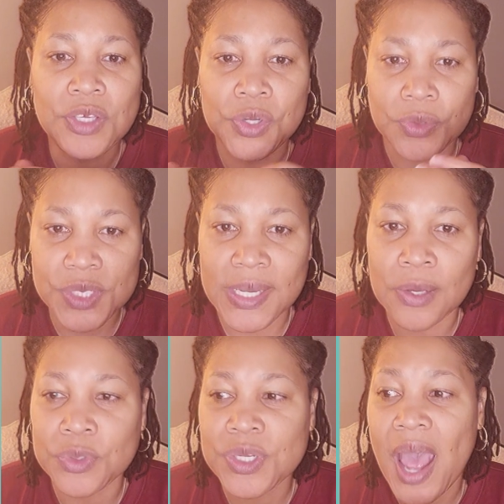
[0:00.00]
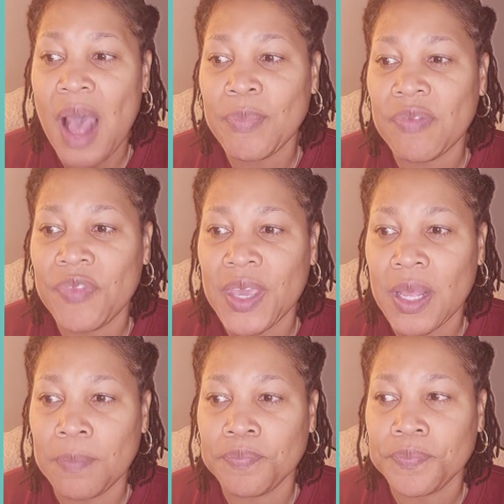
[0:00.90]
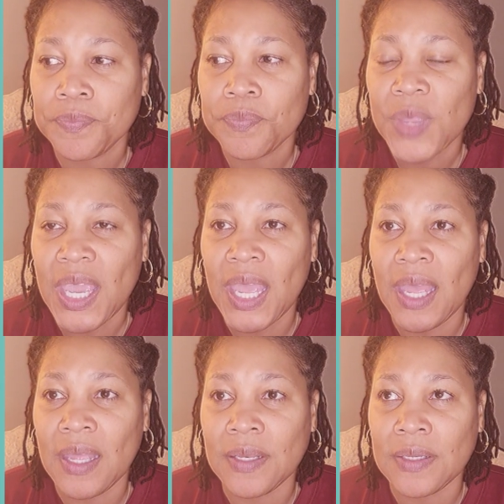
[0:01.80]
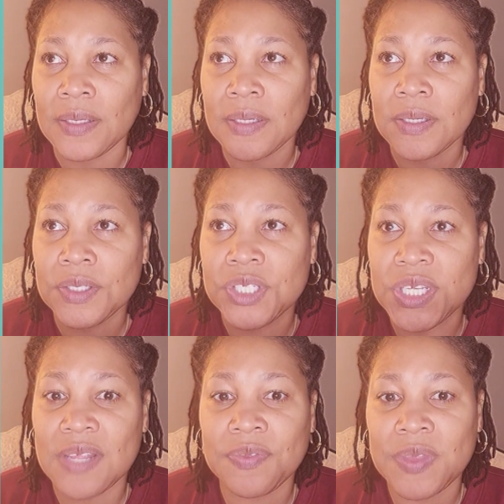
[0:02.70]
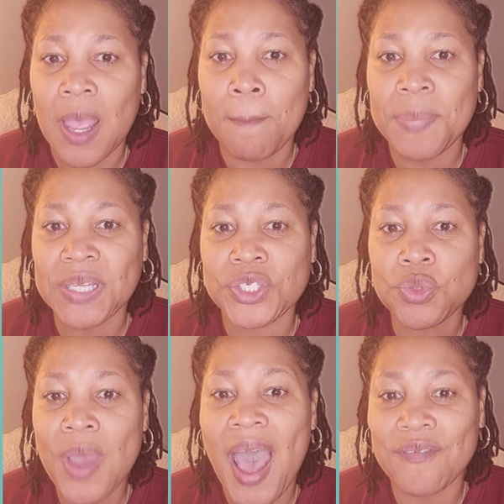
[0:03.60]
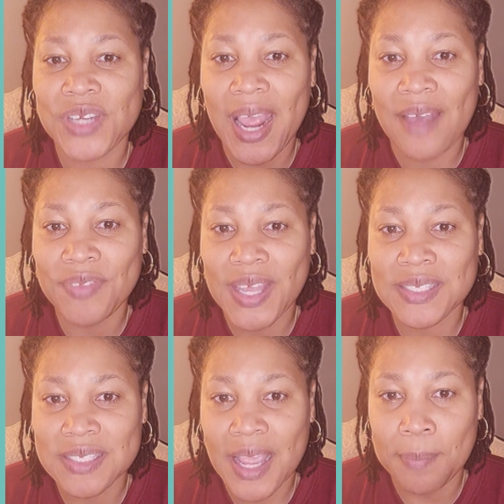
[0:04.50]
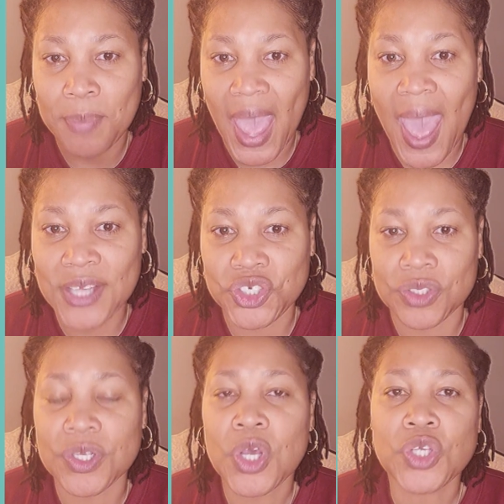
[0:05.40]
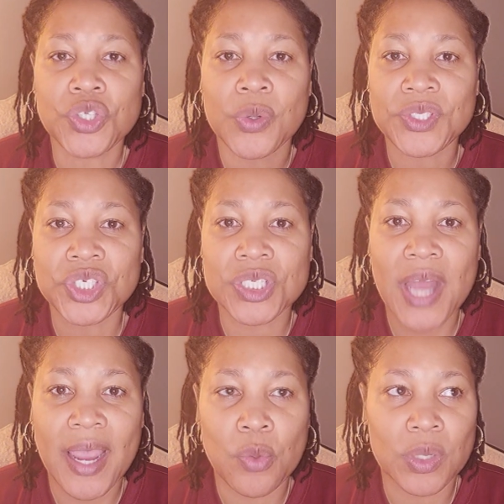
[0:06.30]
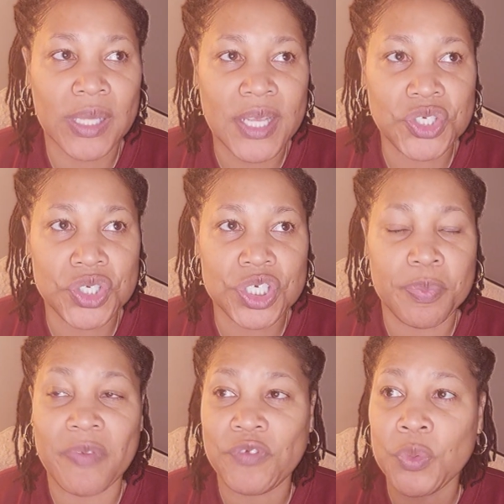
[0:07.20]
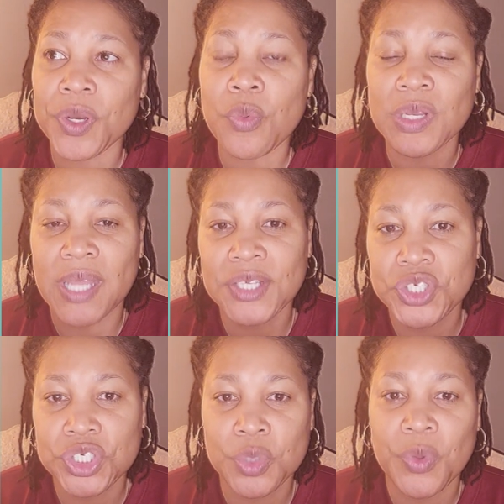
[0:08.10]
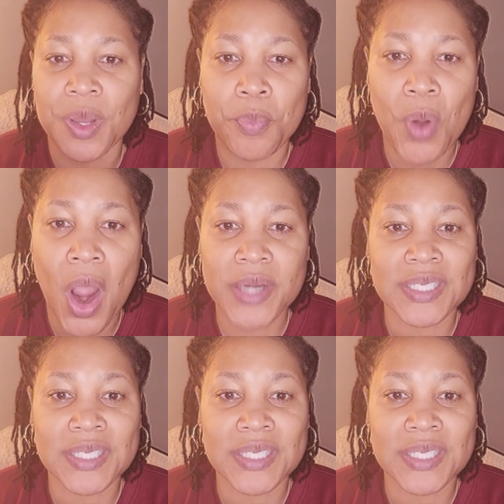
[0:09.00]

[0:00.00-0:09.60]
stay on top of them and to get that, but you have to have that same passion. So it's just like a relationship. If you're in a relationship with a partner